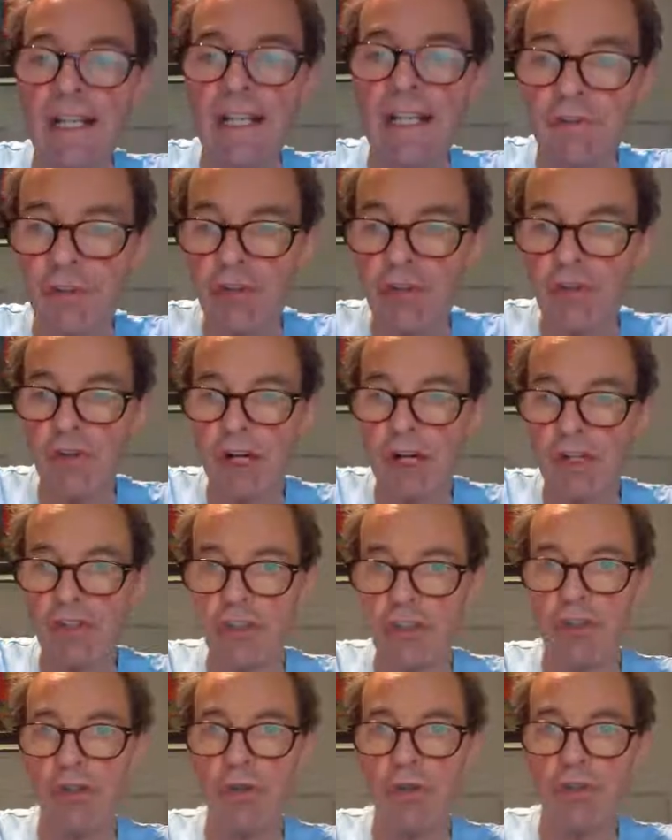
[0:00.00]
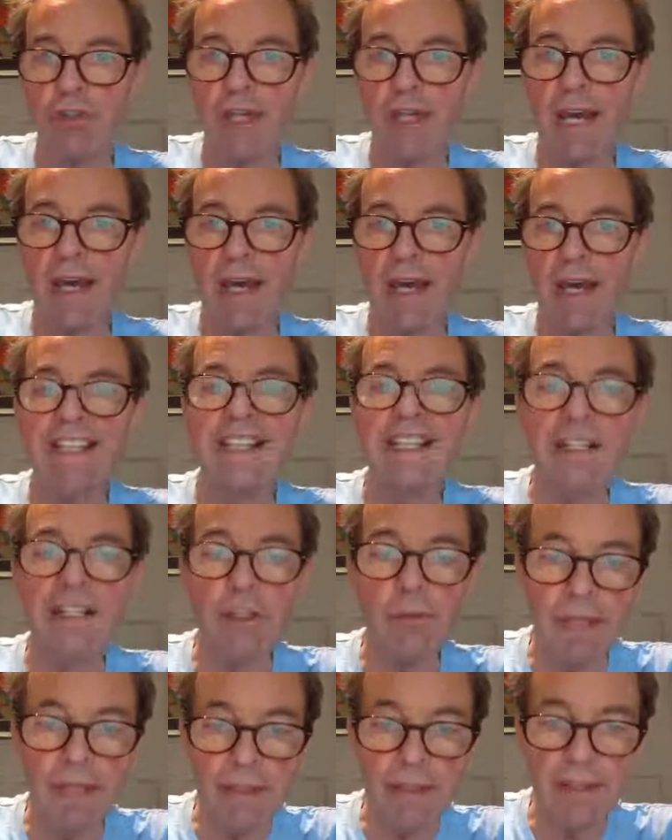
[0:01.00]
if this structure cools down a little
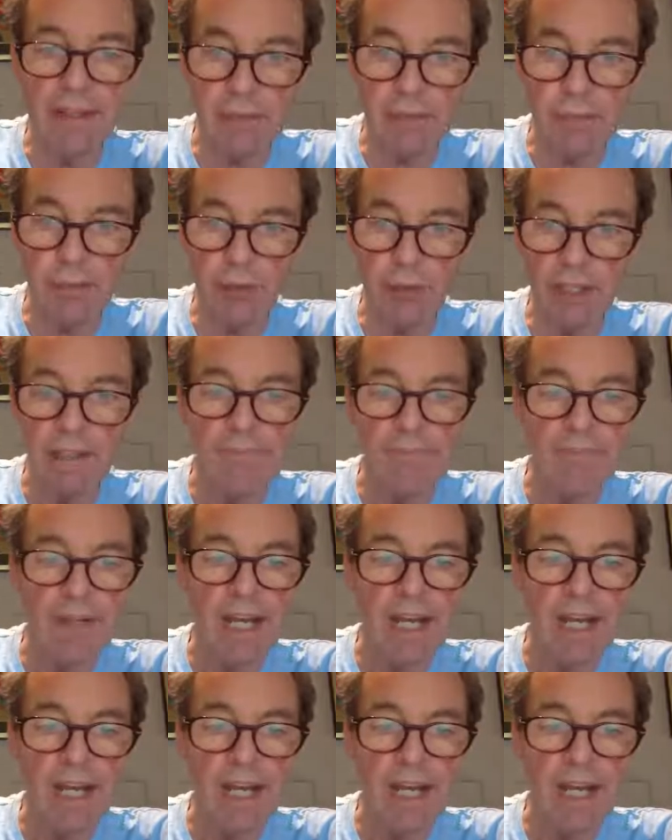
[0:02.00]
bit this morning